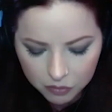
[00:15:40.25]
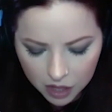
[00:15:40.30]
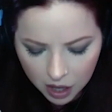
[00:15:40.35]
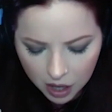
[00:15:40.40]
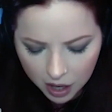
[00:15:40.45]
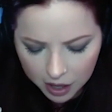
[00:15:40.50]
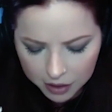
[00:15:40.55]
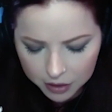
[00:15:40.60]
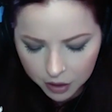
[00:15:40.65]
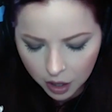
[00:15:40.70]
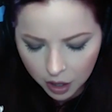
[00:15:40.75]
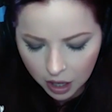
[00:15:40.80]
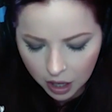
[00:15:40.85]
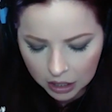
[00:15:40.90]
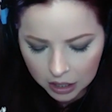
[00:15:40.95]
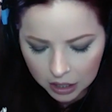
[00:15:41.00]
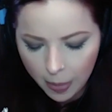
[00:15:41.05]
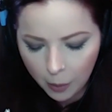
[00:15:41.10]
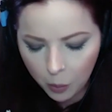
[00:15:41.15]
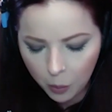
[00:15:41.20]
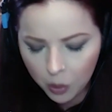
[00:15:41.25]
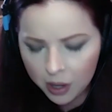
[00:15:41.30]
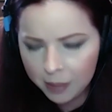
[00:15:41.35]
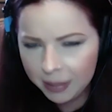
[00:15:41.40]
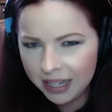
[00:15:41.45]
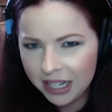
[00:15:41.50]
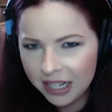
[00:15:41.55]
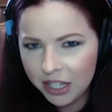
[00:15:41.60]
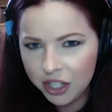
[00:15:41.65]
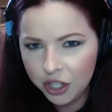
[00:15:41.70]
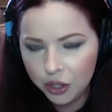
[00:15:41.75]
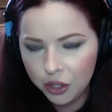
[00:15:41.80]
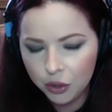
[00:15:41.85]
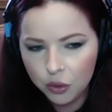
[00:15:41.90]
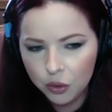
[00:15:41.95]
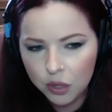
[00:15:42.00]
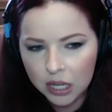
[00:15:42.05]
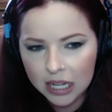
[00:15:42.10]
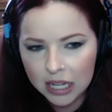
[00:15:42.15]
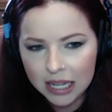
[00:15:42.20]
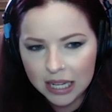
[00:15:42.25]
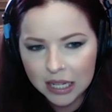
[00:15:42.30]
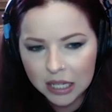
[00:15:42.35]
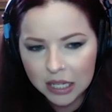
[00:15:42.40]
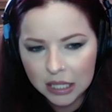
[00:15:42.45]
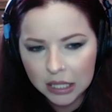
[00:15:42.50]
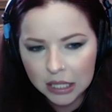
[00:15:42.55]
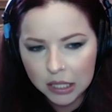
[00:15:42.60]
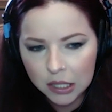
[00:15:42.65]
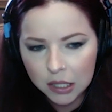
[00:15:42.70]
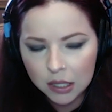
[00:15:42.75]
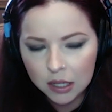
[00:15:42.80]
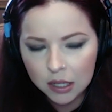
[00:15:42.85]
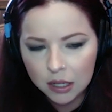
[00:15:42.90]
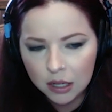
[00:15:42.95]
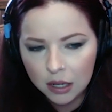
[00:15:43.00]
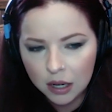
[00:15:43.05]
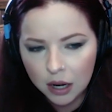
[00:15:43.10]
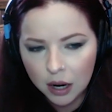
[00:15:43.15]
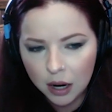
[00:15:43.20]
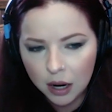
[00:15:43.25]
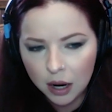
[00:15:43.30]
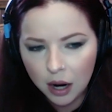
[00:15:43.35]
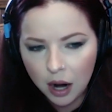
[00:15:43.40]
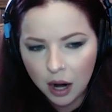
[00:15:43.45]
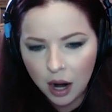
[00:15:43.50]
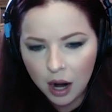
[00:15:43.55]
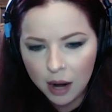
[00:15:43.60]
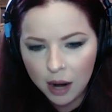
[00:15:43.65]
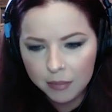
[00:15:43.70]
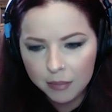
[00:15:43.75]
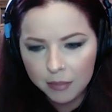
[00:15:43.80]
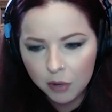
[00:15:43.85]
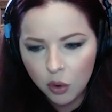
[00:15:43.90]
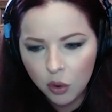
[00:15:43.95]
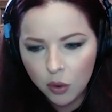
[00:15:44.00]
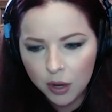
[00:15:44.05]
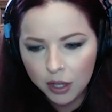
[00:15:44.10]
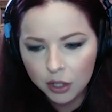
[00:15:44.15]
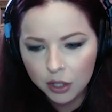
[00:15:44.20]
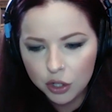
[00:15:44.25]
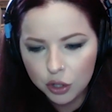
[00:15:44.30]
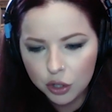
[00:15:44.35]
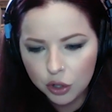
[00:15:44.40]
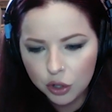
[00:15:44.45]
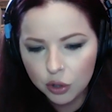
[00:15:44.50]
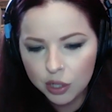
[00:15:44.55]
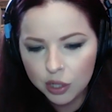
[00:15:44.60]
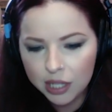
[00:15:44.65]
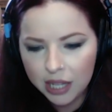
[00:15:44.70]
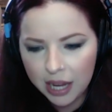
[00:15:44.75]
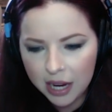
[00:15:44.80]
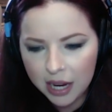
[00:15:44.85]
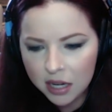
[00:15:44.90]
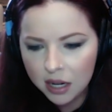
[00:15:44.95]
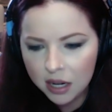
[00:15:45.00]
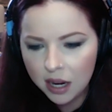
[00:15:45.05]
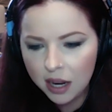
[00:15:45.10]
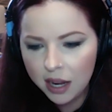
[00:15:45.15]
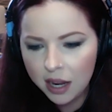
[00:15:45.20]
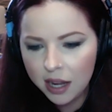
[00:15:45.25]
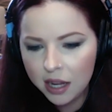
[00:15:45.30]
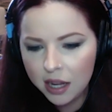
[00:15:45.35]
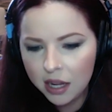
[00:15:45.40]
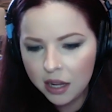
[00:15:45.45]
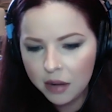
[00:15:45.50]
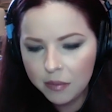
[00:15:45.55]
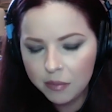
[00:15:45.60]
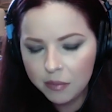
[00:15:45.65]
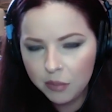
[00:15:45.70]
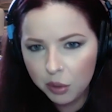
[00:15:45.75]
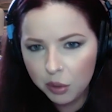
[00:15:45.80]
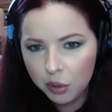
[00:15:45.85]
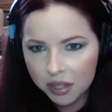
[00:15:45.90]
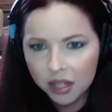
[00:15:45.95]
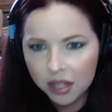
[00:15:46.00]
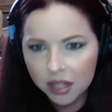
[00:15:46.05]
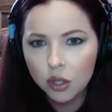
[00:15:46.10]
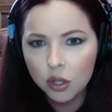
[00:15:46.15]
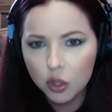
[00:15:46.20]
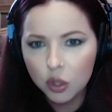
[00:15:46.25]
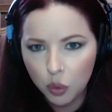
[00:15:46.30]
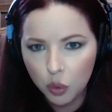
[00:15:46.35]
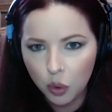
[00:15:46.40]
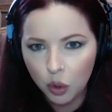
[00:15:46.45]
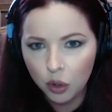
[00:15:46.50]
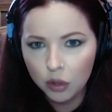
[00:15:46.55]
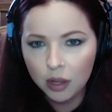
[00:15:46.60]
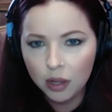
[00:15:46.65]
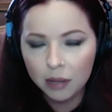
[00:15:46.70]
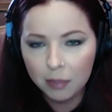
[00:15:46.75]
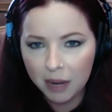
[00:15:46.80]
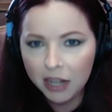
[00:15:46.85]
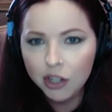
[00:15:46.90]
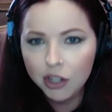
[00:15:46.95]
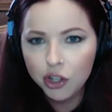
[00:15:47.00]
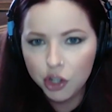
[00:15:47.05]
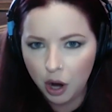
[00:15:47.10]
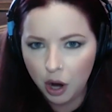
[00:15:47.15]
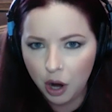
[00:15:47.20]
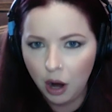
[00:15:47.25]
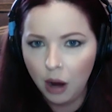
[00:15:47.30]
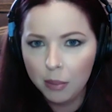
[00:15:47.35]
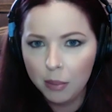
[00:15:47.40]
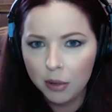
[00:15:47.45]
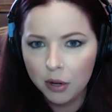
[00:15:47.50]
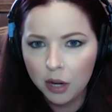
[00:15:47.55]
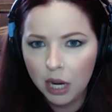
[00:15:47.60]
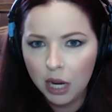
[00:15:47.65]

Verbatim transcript: I thought, what I'm going to do is I'm going to create a music store, like my shop,